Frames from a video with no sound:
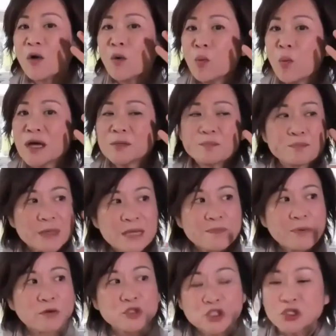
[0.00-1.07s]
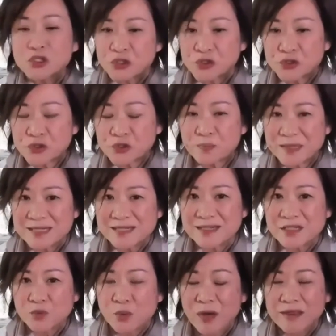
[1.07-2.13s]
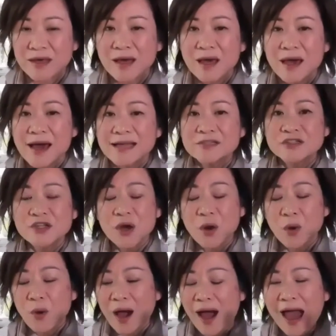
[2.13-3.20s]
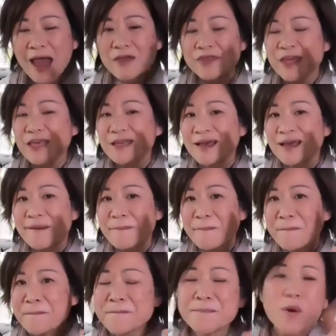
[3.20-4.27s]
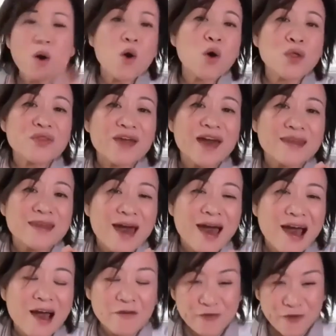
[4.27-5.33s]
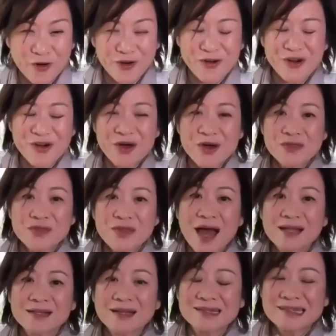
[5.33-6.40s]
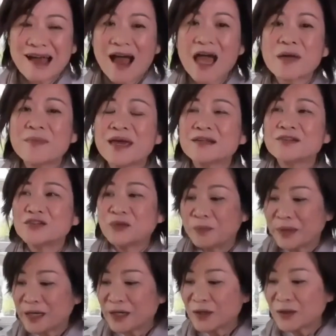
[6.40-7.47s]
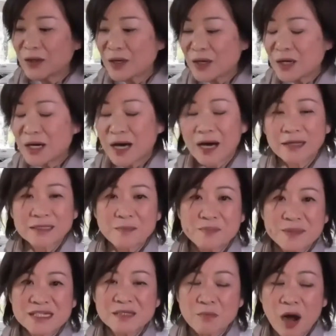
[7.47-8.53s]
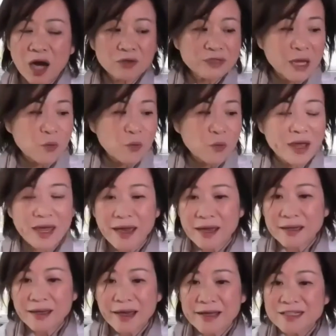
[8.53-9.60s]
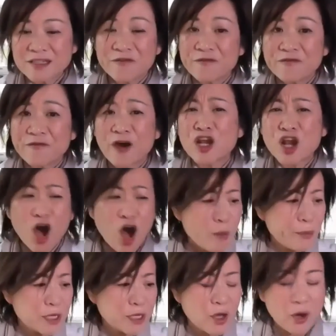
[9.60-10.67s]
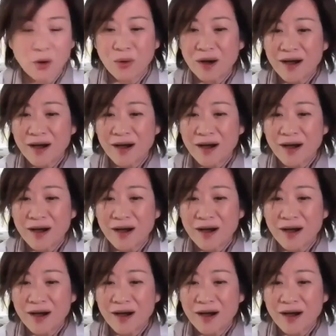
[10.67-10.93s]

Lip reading: what people used to do business with. And so I think more than ever that the timing to build the business model that we're in is phenomenal.